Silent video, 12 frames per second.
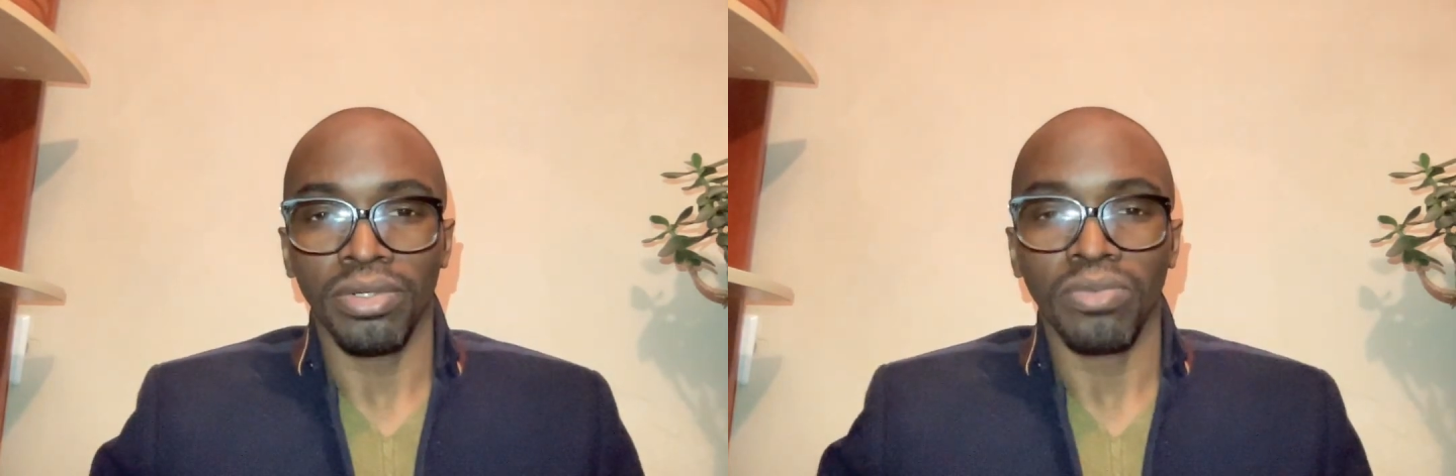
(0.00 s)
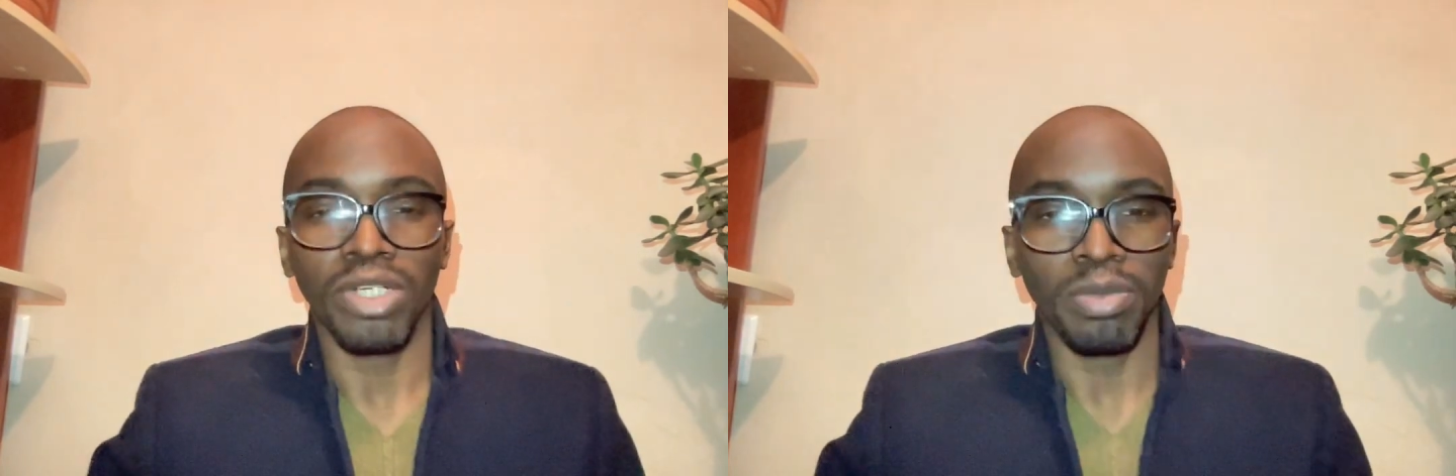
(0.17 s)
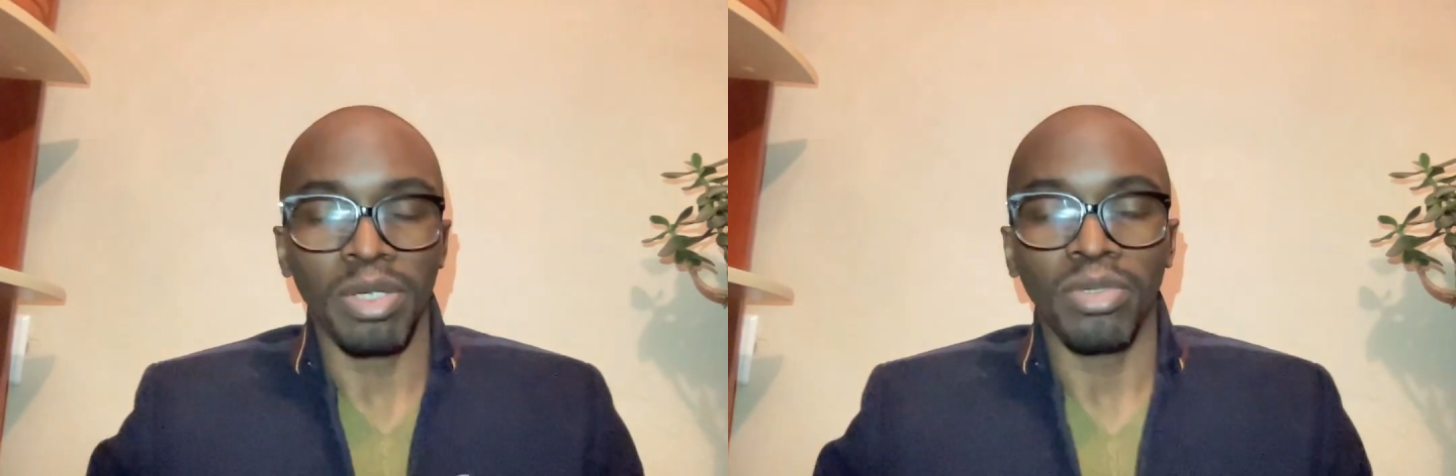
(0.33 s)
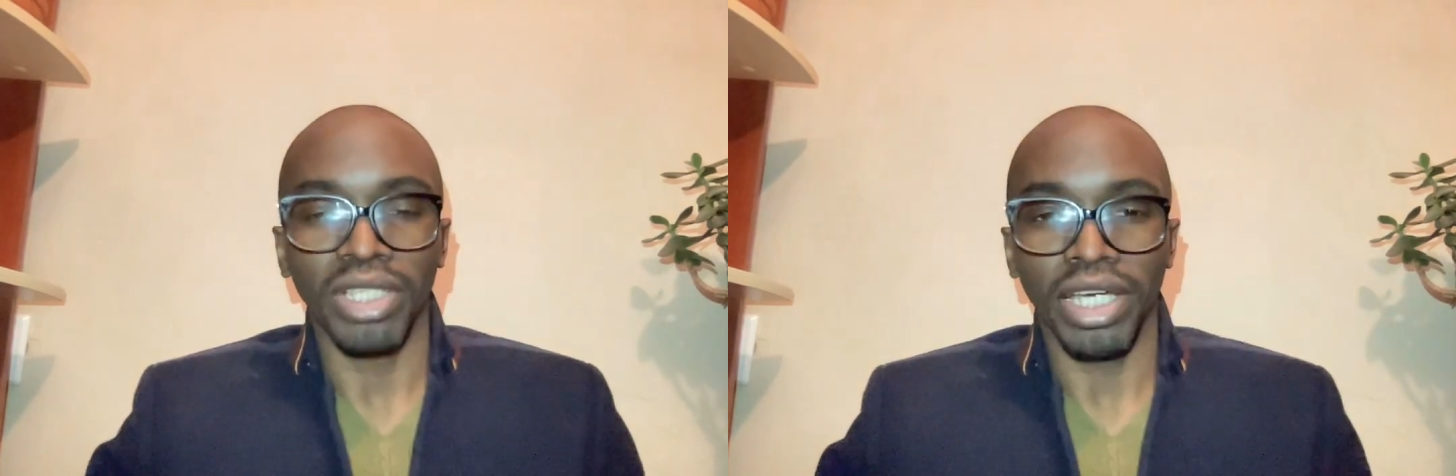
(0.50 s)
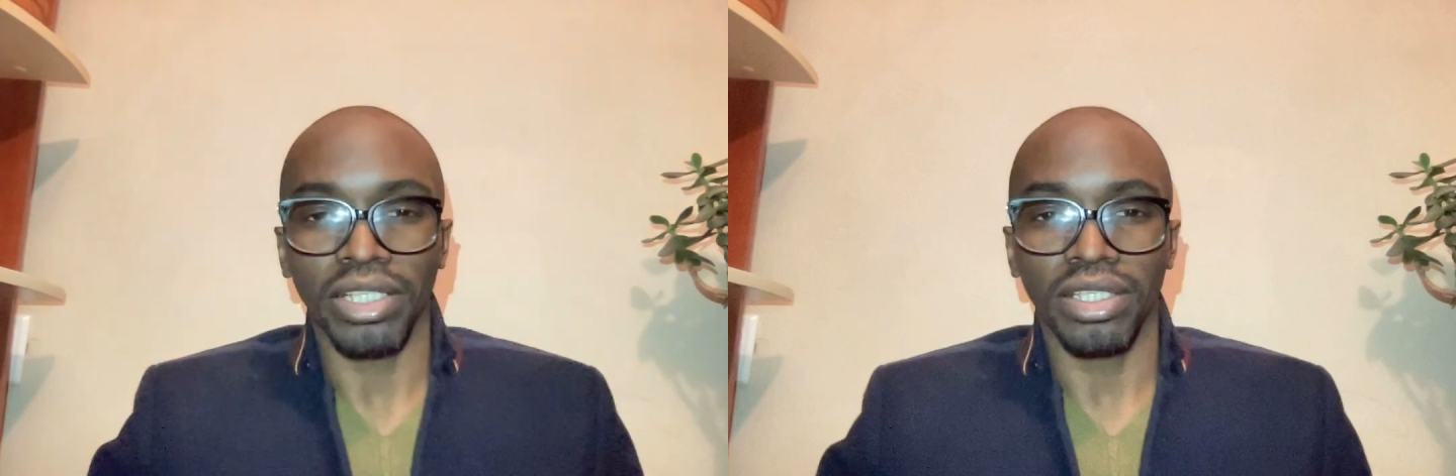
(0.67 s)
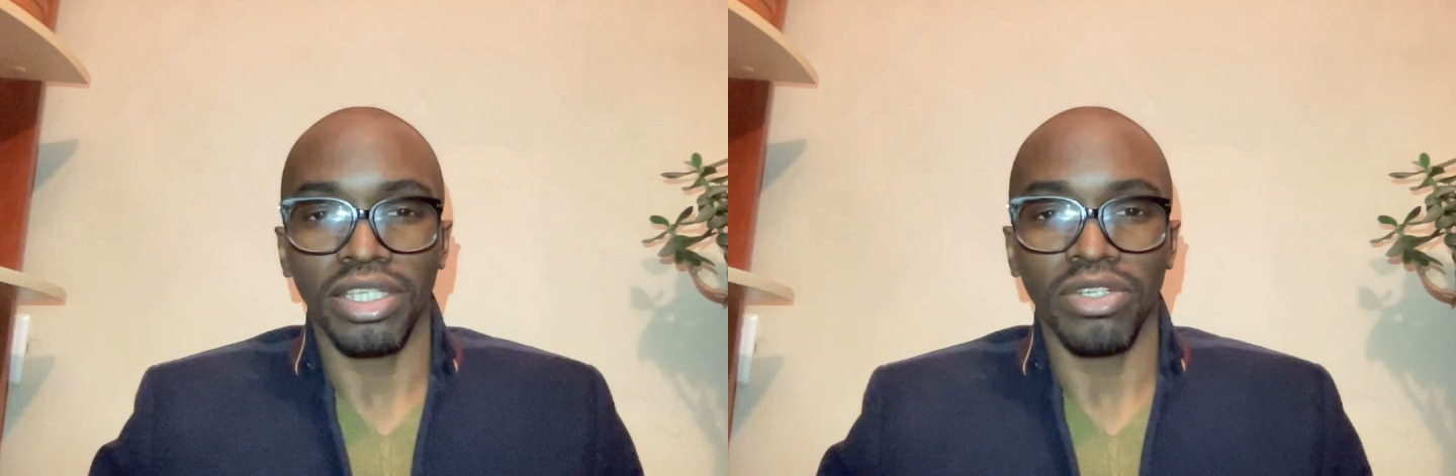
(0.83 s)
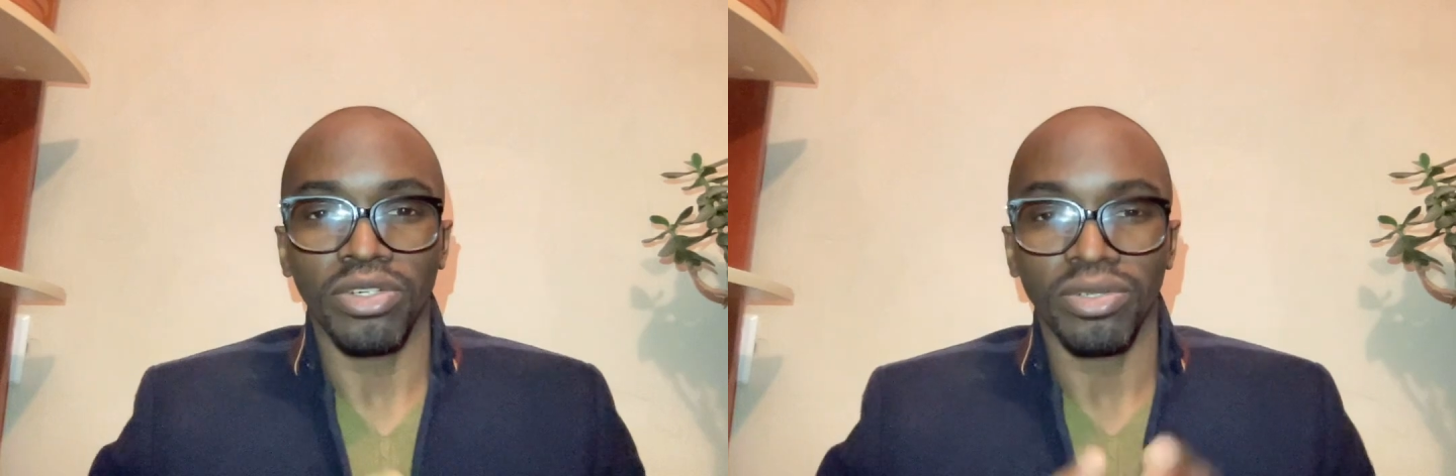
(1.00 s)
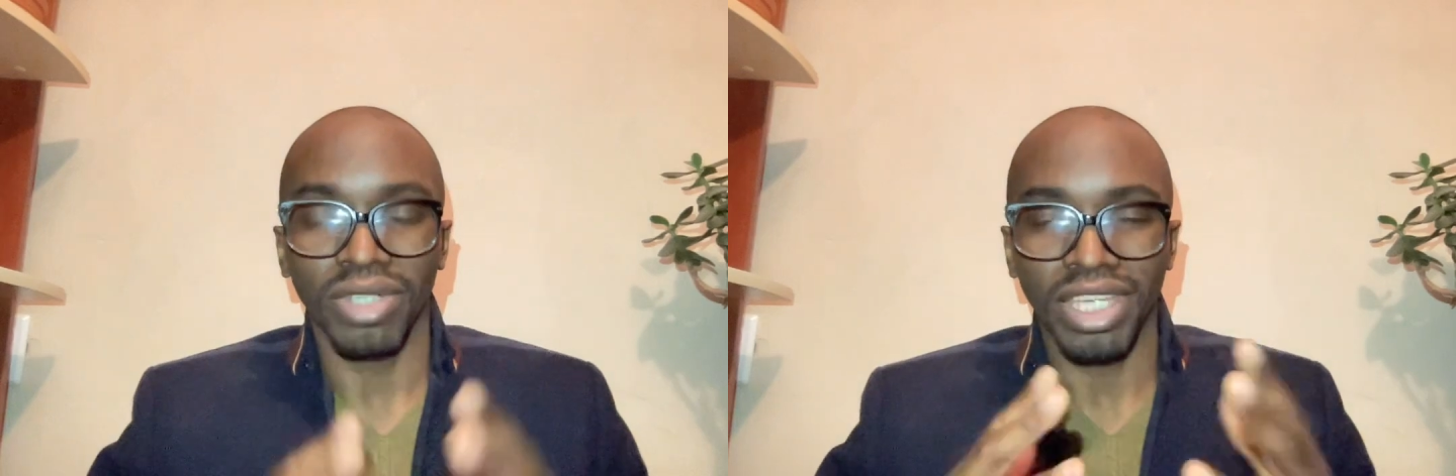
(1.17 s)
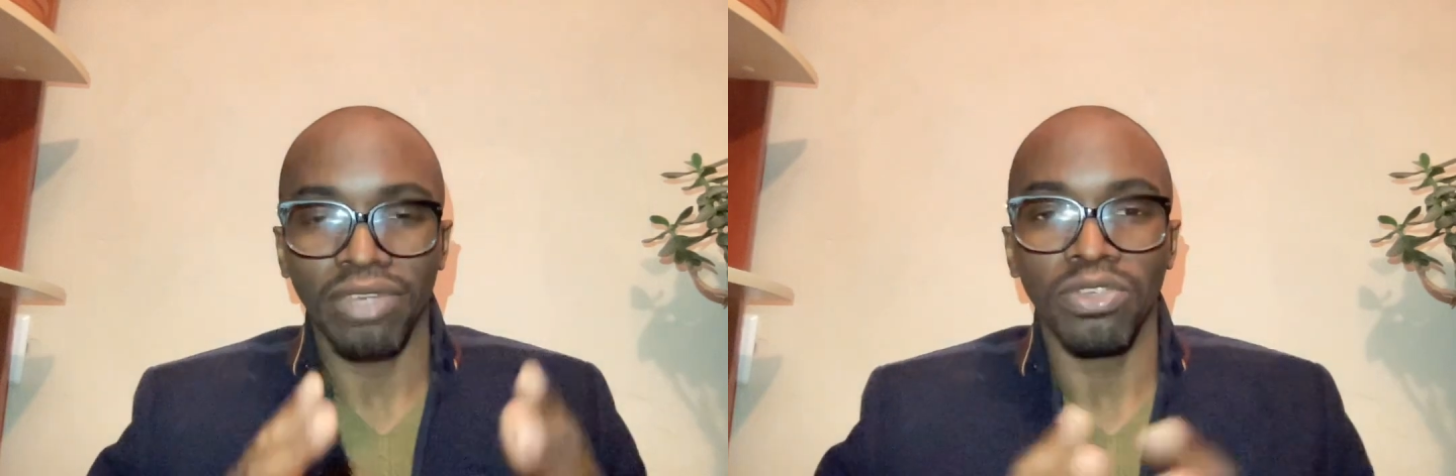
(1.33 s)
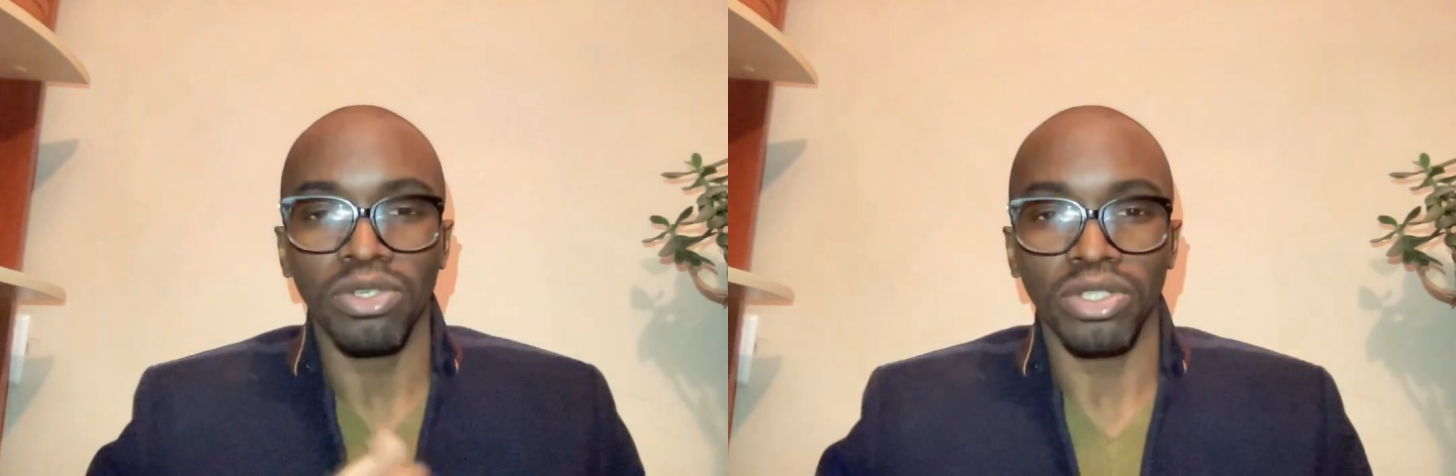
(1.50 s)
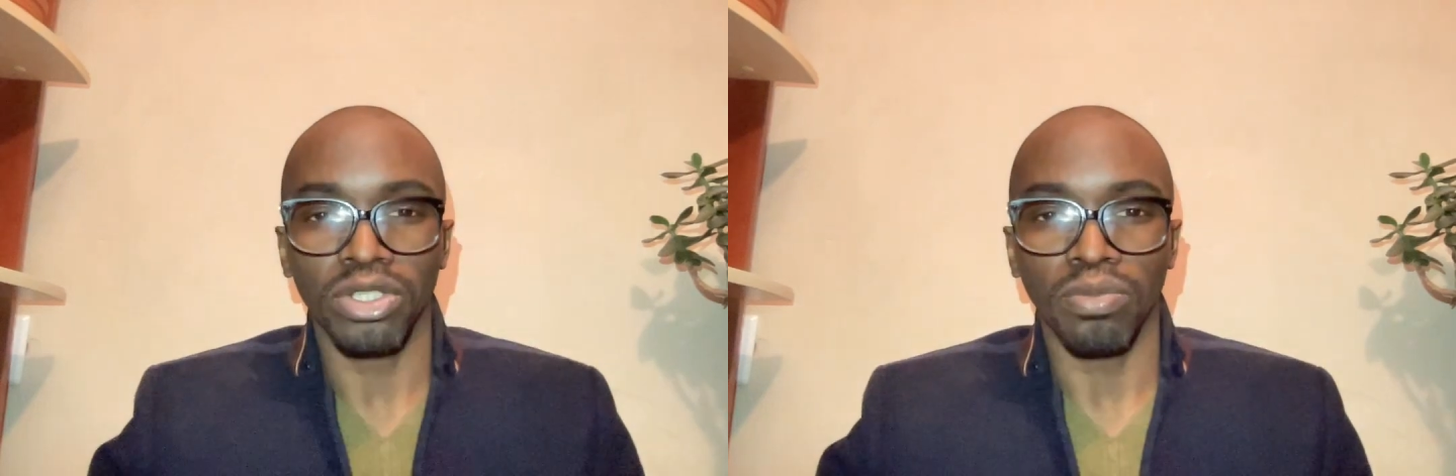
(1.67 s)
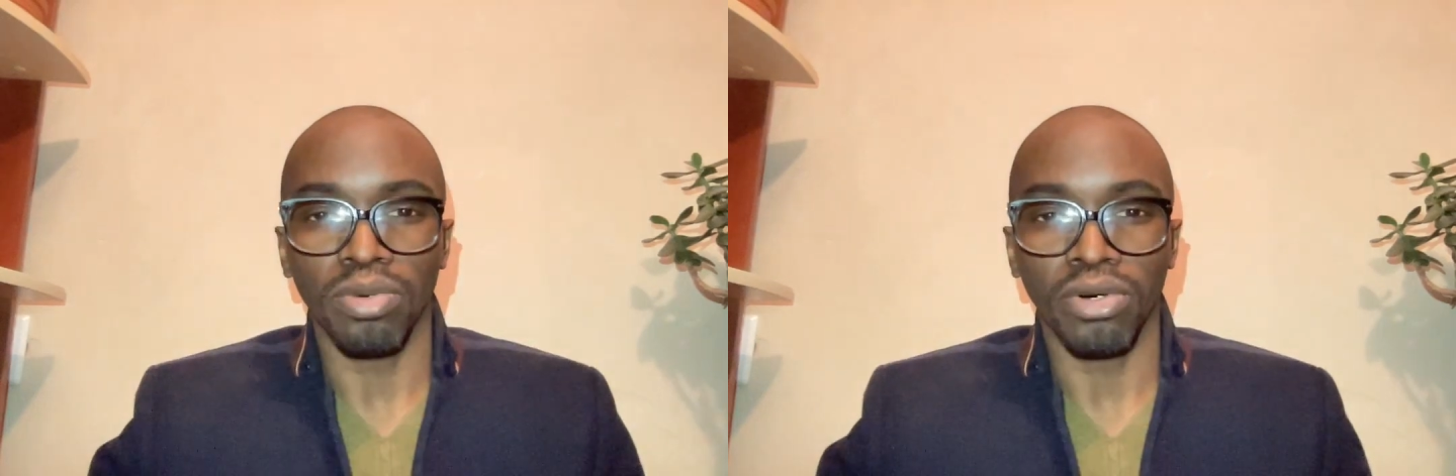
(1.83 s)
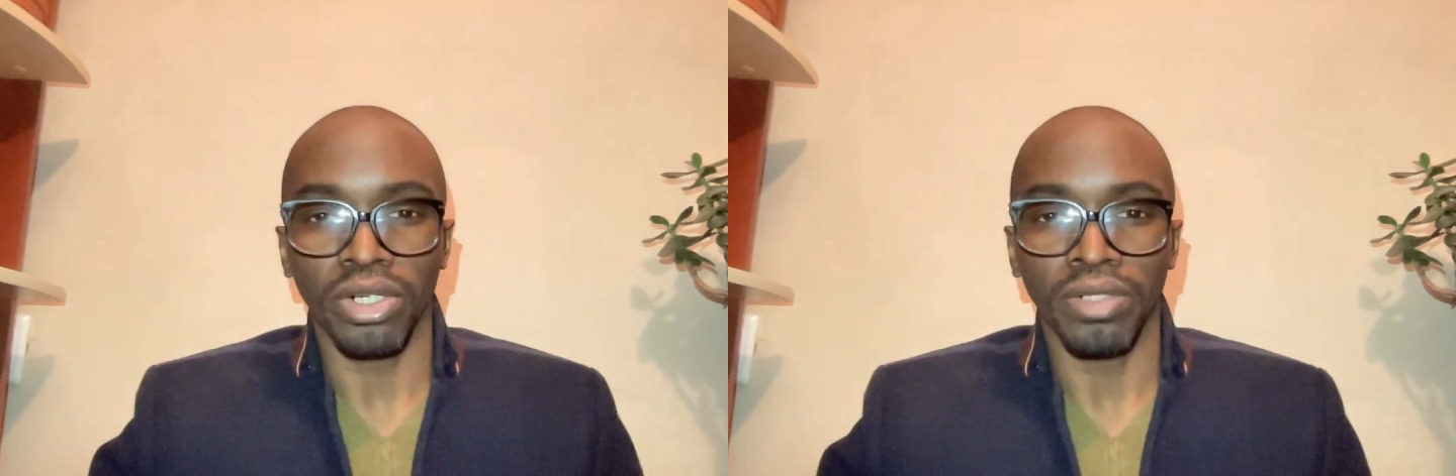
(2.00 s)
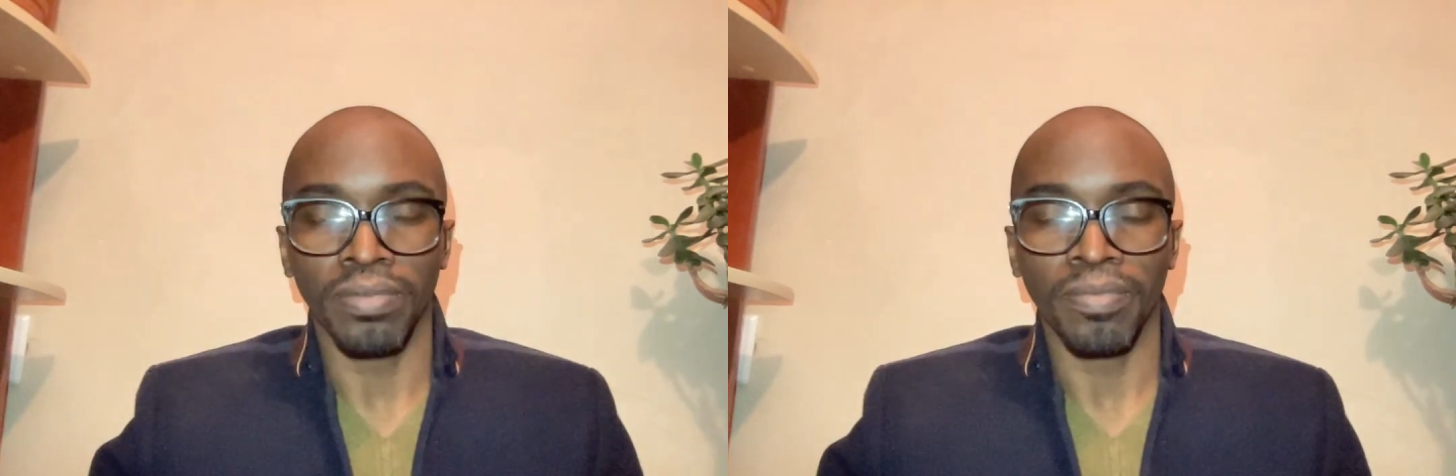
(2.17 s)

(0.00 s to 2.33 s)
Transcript: with people that, you know, give you the support,